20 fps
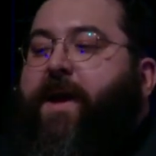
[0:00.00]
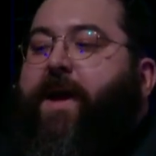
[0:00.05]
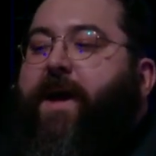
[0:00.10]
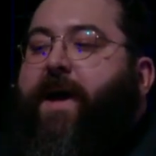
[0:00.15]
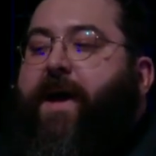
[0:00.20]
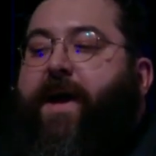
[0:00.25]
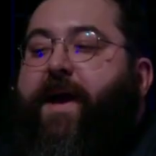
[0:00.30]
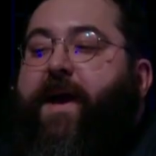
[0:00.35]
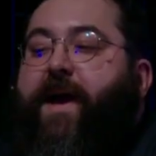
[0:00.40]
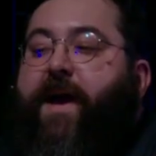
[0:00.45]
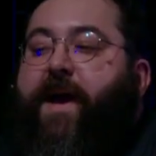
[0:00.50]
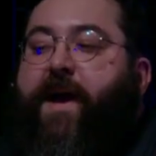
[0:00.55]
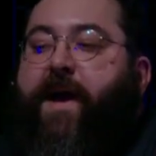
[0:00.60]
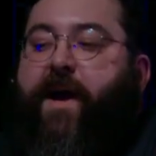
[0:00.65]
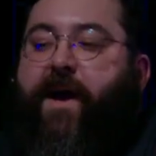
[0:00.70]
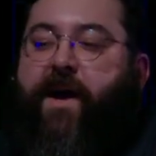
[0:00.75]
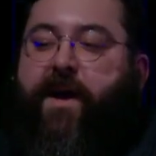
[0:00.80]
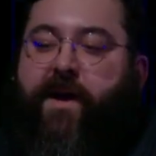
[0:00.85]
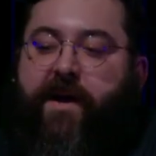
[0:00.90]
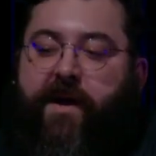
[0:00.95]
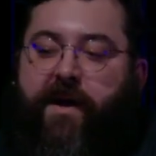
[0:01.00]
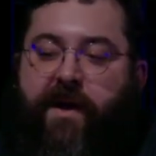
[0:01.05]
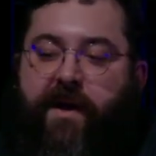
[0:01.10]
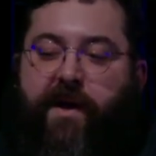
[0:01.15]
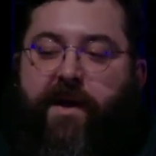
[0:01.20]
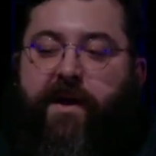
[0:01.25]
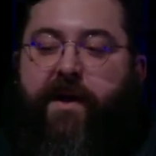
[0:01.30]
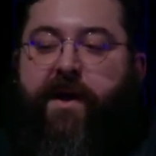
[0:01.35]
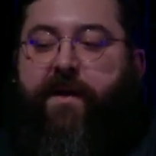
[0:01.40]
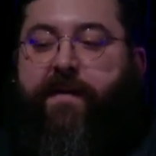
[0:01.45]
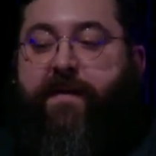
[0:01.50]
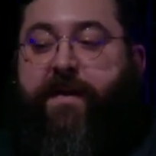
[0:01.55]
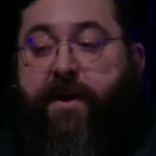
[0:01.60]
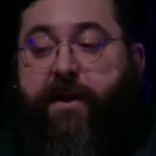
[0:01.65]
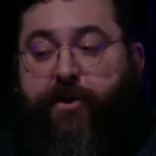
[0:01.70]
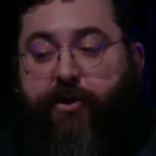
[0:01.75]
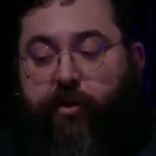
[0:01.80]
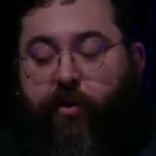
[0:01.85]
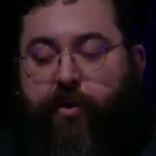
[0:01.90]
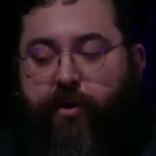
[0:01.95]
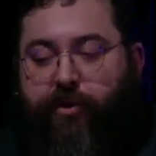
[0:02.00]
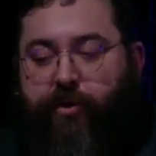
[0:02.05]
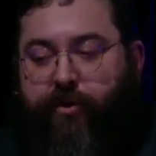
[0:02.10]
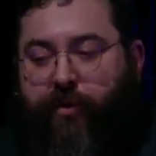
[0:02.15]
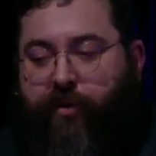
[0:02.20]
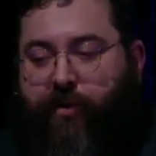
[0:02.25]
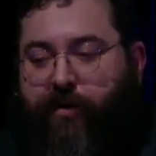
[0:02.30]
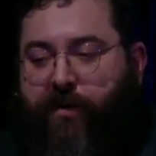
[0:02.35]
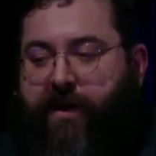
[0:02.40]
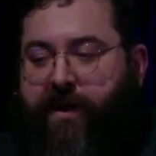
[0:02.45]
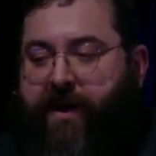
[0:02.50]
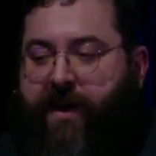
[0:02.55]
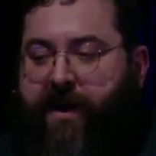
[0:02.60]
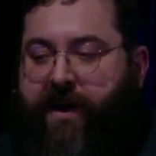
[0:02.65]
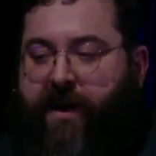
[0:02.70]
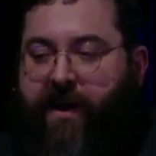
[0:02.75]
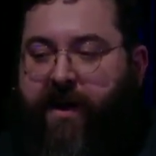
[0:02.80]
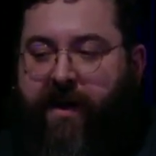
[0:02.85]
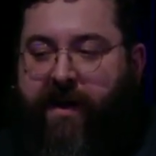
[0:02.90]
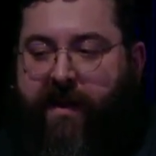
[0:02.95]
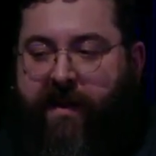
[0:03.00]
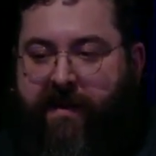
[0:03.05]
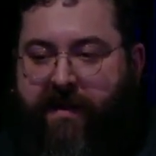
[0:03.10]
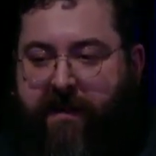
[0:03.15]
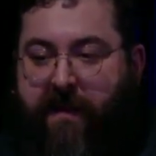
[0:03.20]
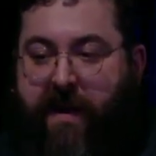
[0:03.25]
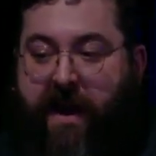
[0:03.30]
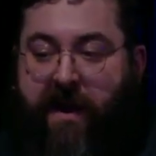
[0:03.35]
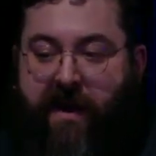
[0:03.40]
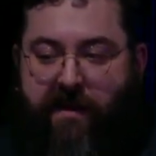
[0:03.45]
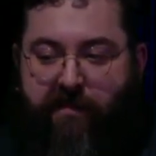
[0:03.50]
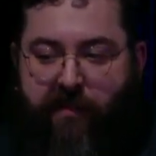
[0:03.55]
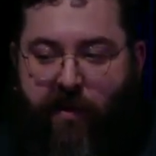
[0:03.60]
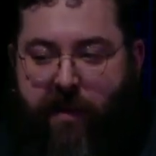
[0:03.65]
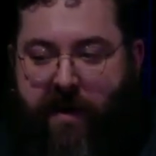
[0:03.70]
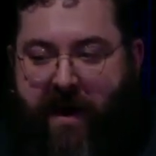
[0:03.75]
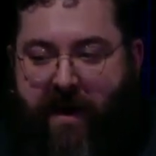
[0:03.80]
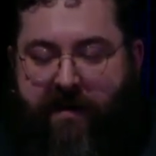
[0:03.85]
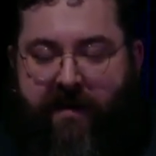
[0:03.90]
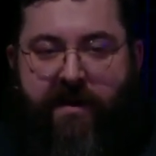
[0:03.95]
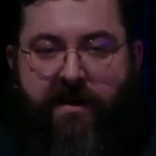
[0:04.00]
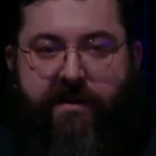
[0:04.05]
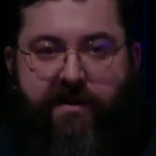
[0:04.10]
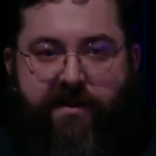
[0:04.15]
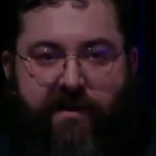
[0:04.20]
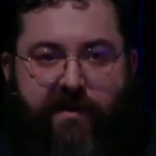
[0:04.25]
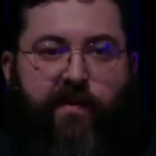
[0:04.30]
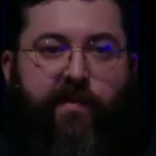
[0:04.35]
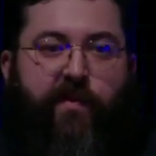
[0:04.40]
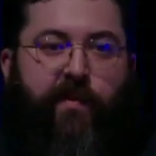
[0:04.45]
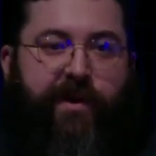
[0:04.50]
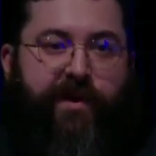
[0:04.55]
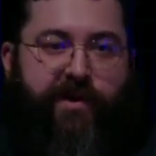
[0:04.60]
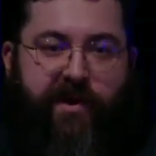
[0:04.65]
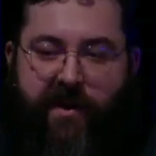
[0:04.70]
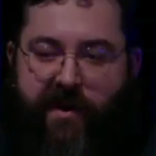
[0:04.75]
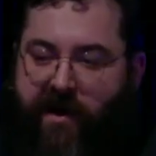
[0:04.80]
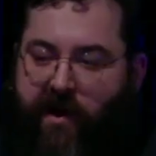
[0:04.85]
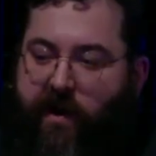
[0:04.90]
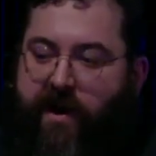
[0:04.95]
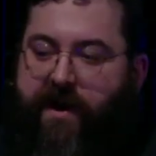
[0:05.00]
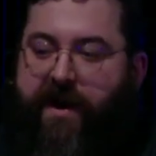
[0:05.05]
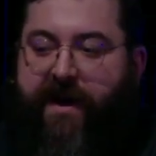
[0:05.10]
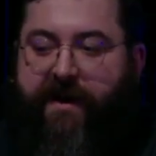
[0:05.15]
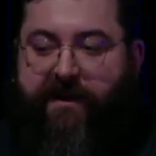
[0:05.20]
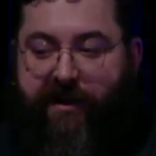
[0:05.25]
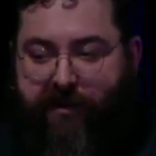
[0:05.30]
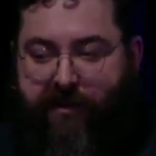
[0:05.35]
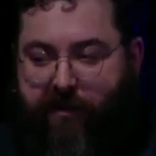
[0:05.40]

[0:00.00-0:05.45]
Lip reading: There is also the backend providers, which in our case is